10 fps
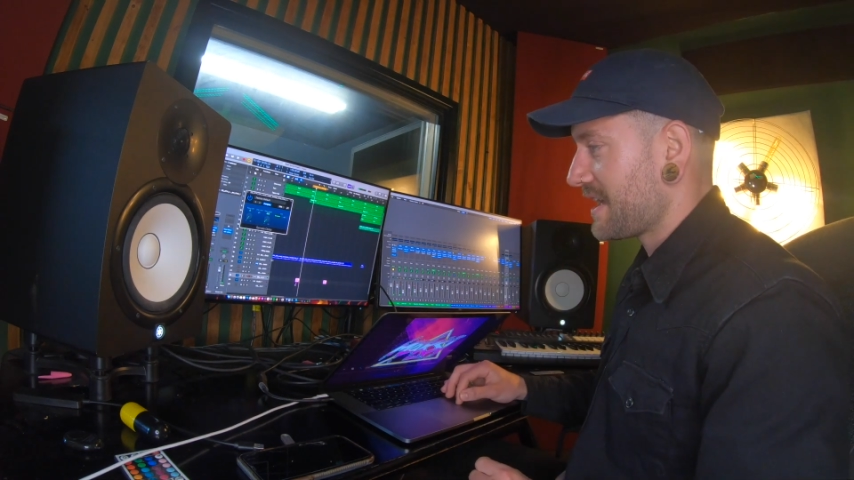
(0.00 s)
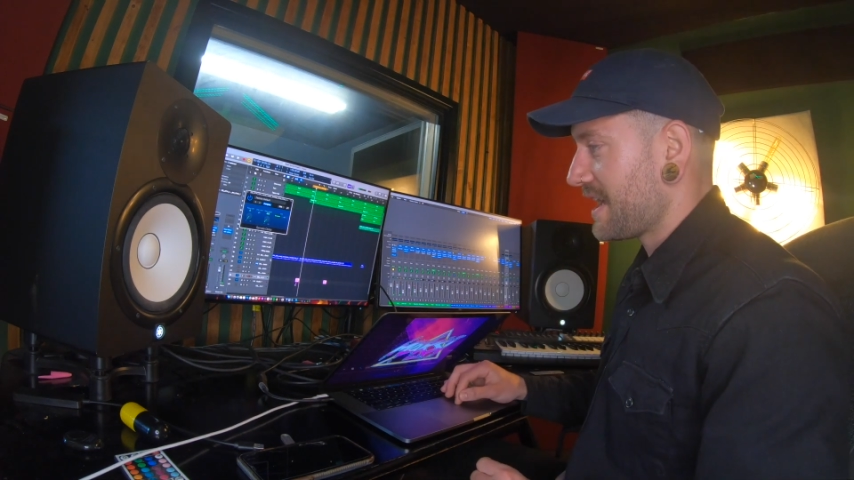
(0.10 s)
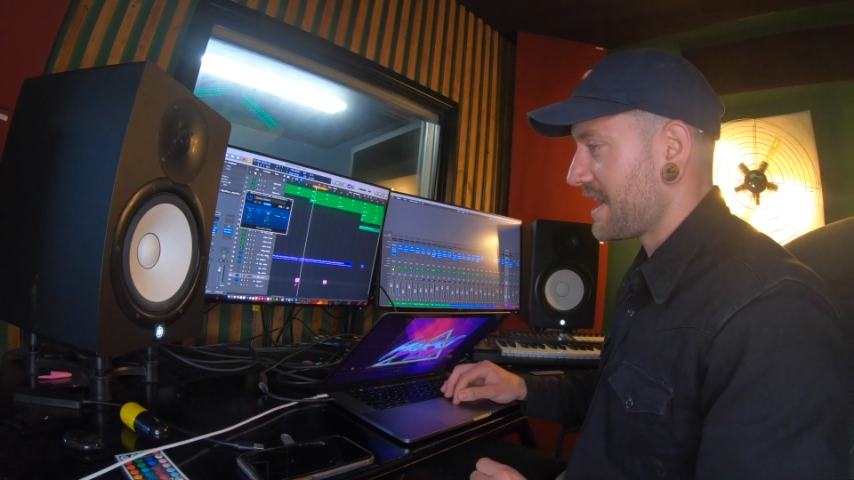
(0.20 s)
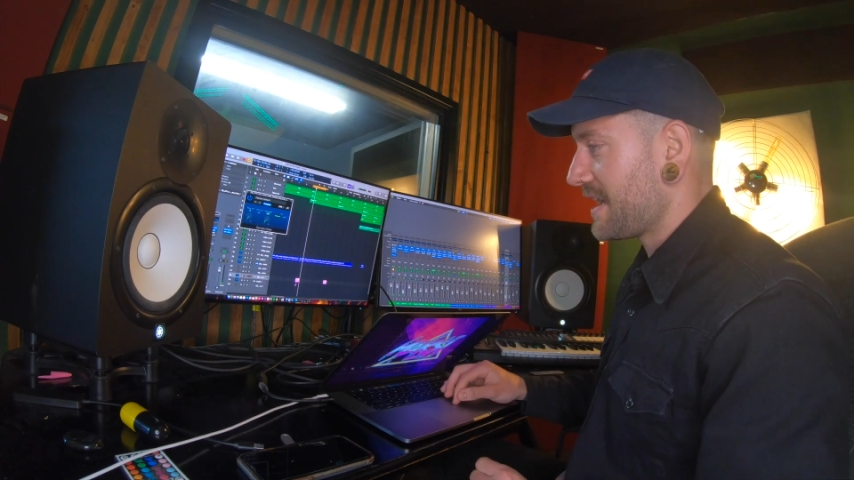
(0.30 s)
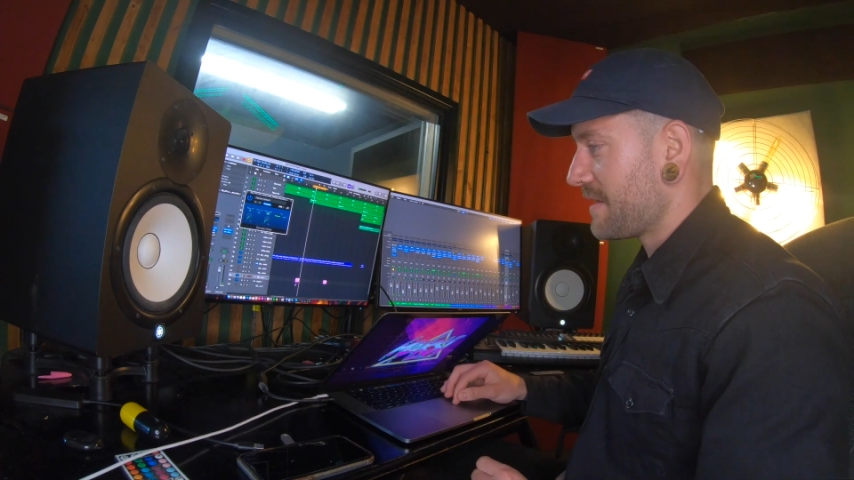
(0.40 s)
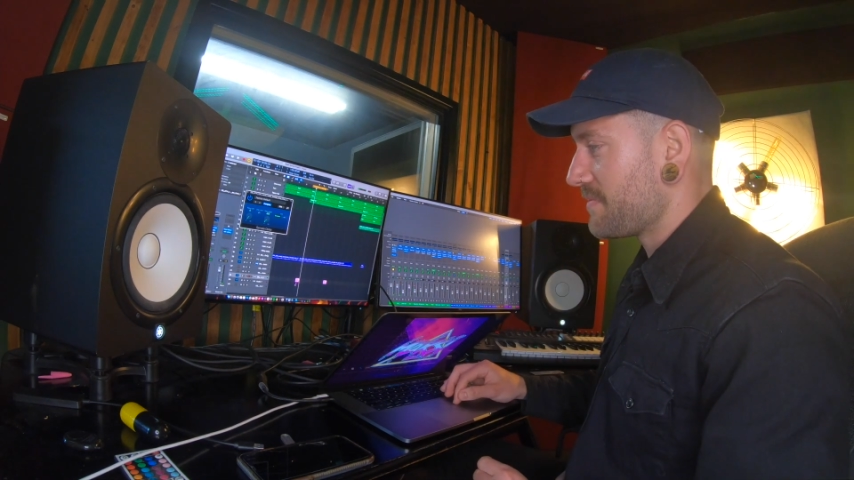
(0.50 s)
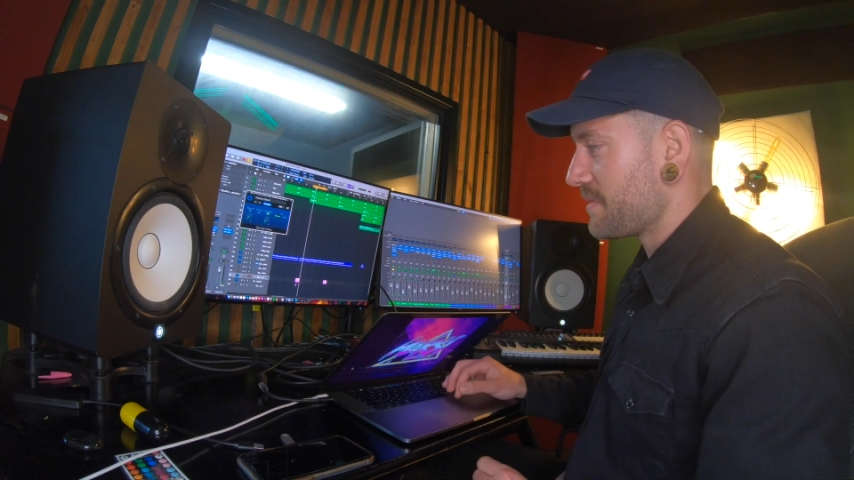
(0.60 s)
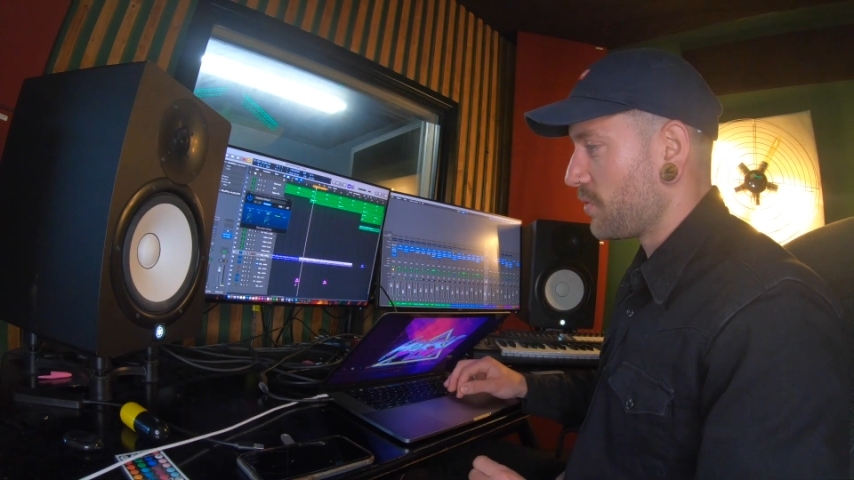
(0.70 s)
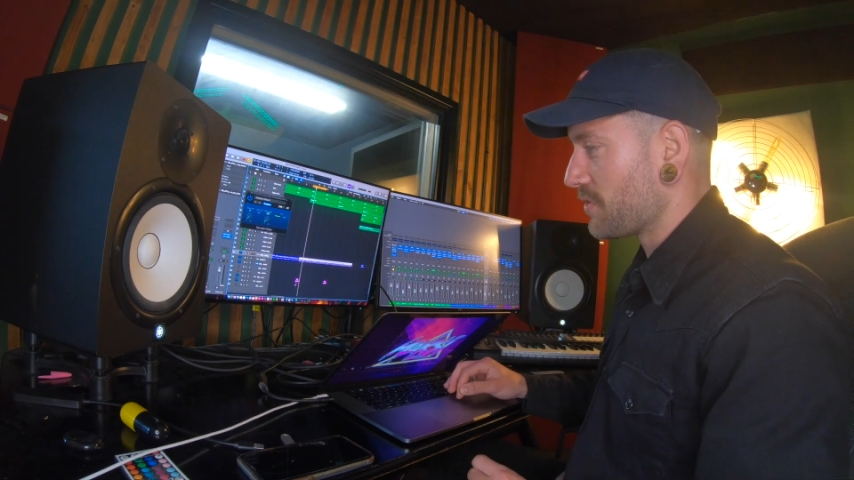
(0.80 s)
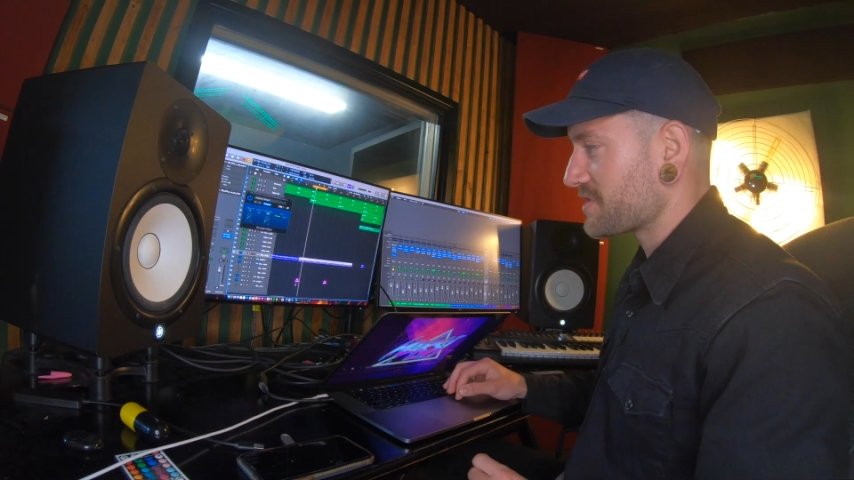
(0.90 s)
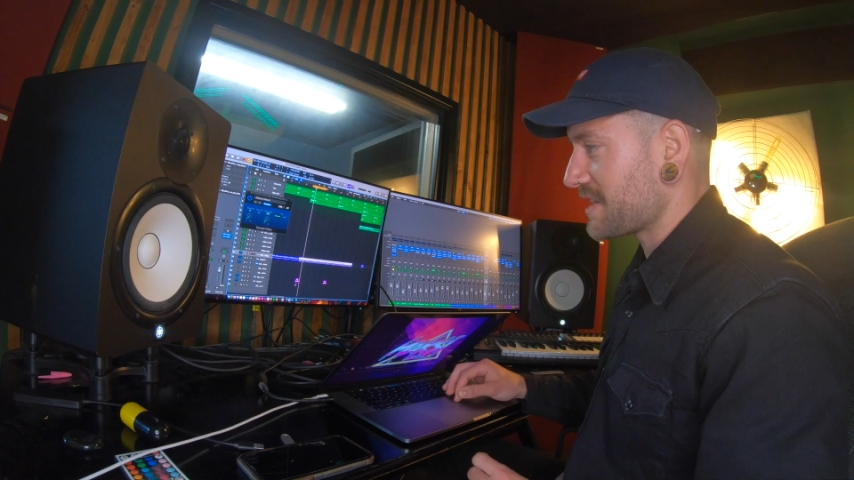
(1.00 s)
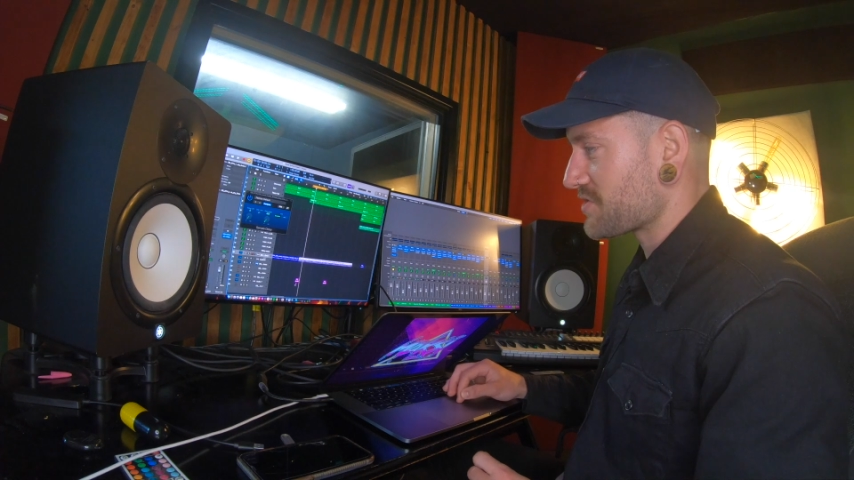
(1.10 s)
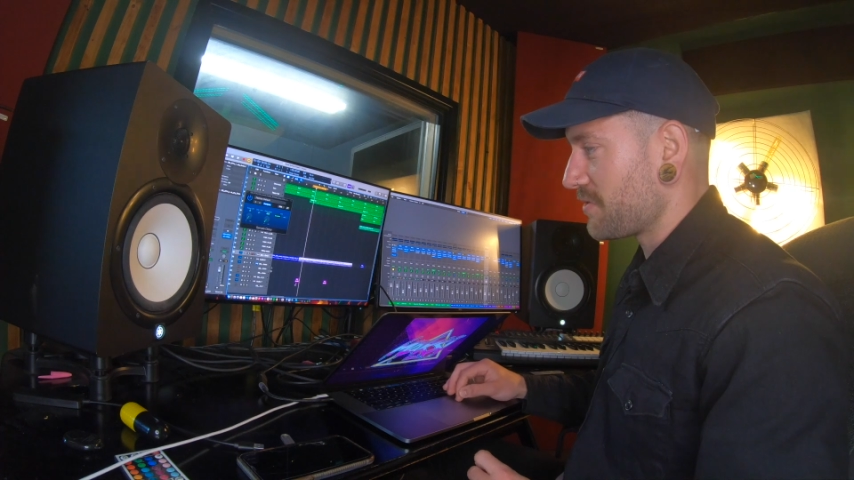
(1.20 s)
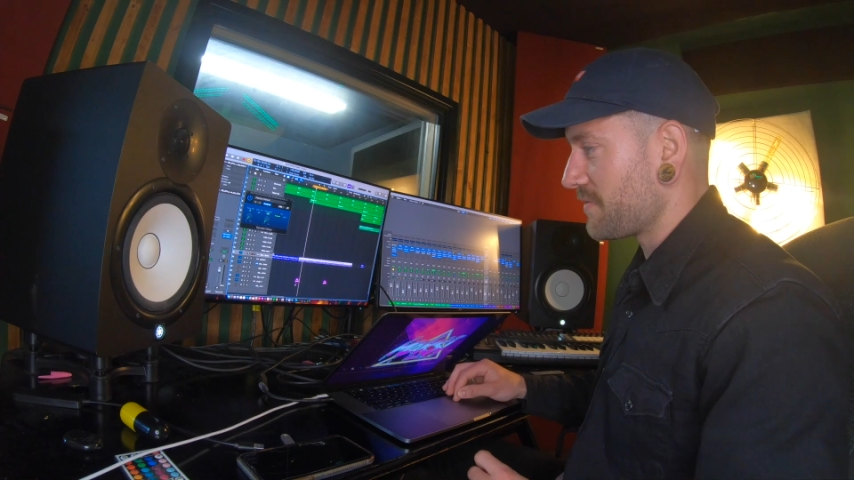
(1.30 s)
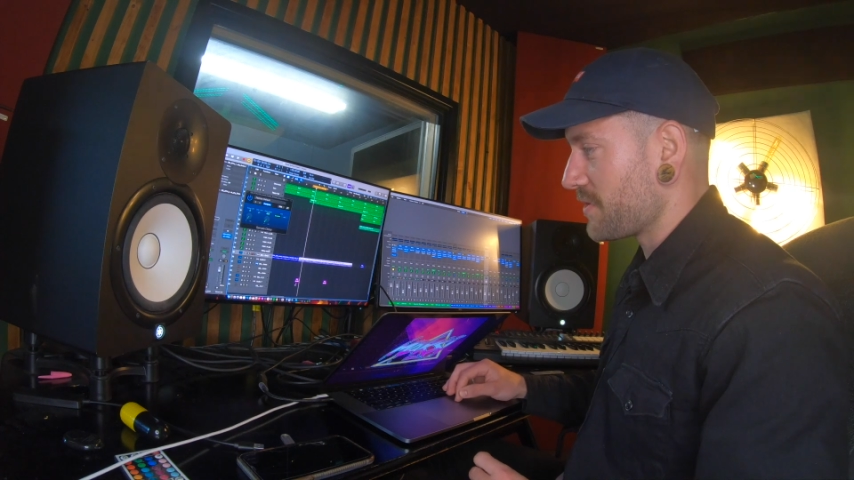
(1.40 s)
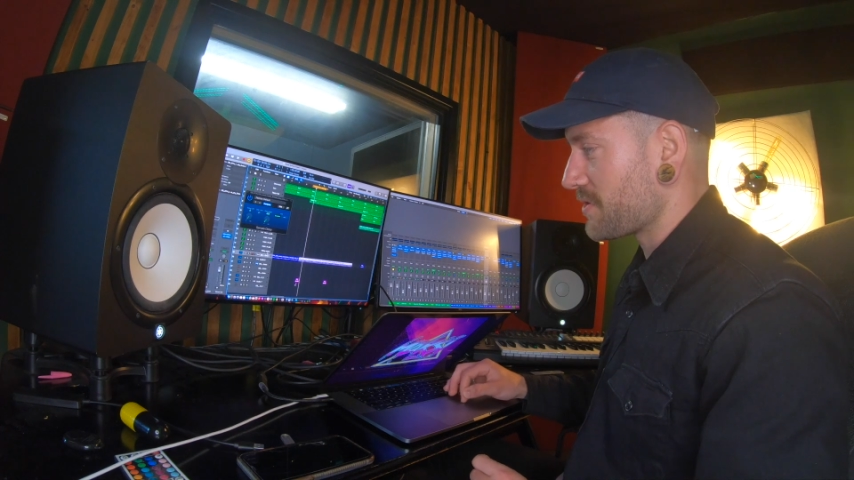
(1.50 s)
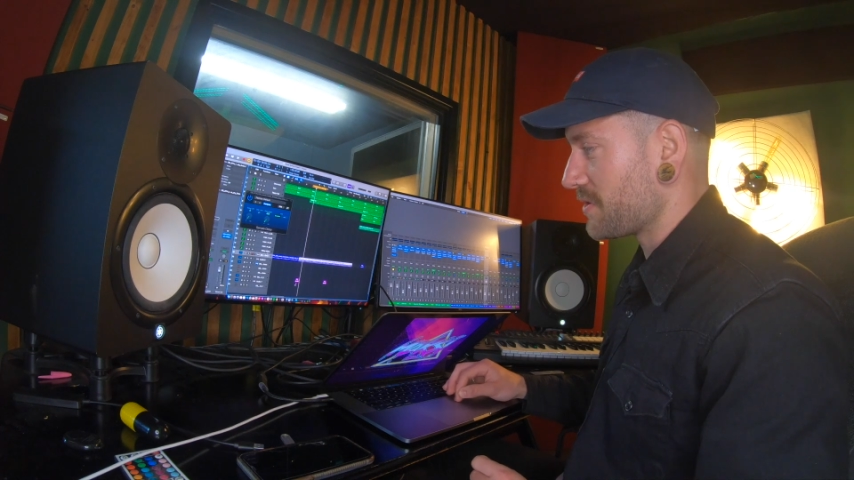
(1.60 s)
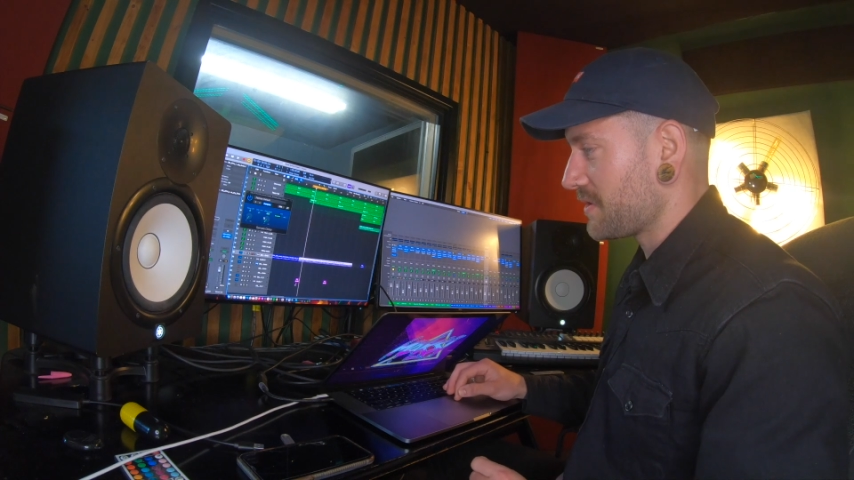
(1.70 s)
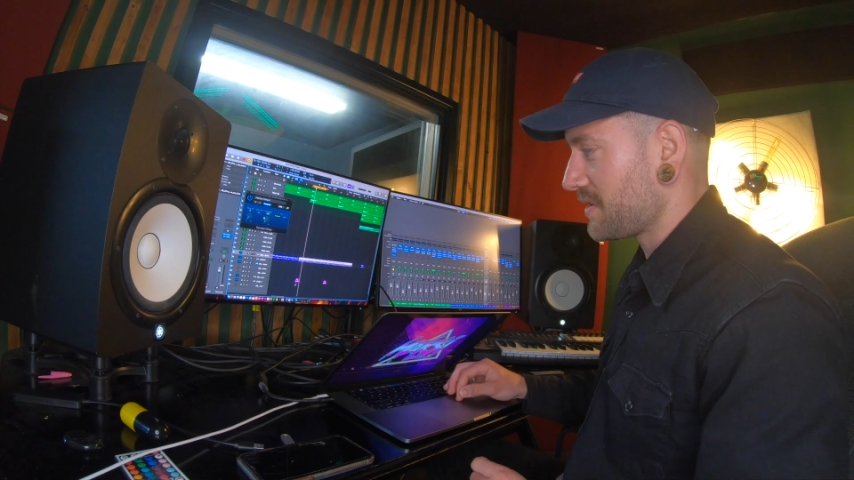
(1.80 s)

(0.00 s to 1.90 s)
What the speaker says: the more central vocal